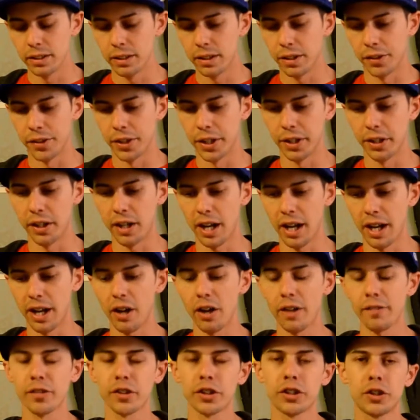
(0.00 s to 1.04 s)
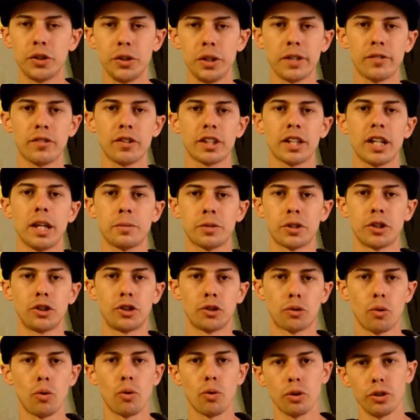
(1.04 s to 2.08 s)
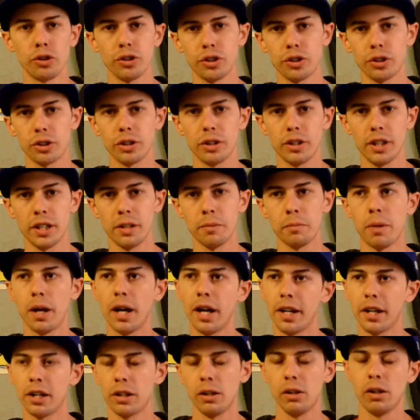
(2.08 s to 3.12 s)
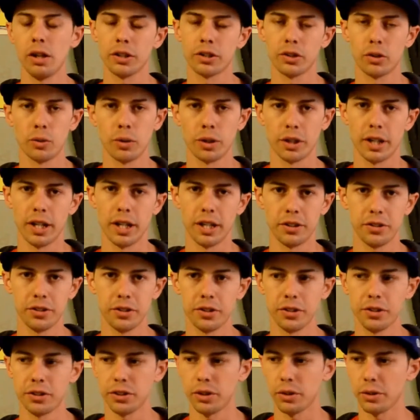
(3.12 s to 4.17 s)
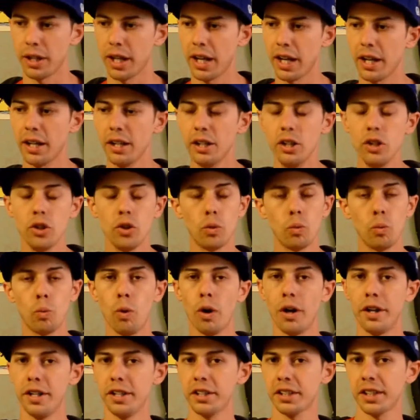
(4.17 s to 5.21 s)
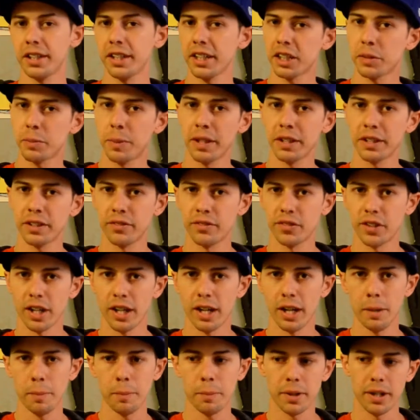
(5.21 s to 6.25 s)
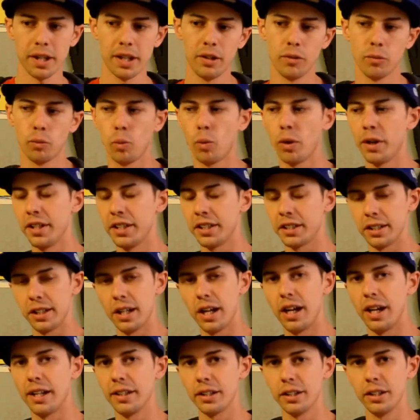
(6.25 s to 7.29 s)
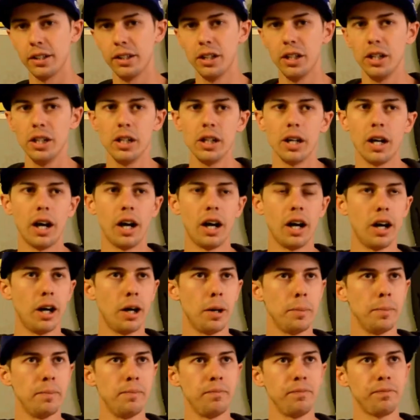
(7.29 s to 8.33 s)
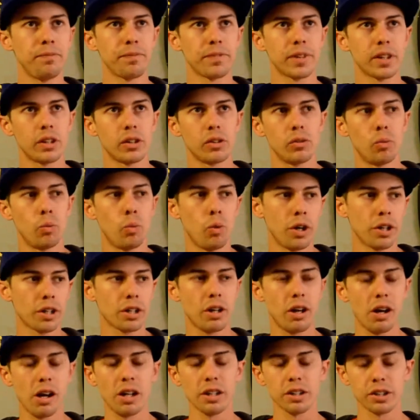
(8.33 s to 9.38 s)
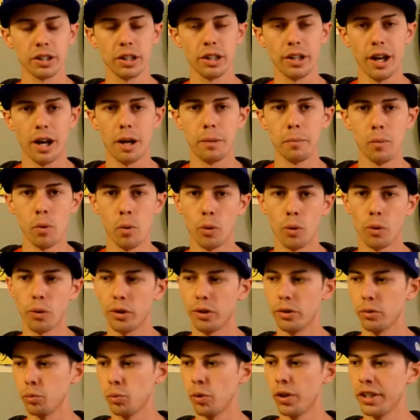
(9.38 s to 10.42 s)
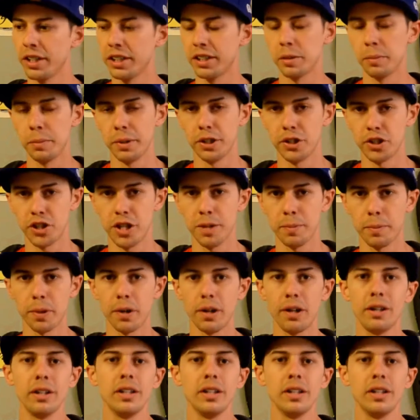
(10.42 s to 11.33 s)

there, I offer two different types of drawers in my closet organizers, okay? One is an expensive type and one is not. Um, one costs a lot more, one is a bit cheaper.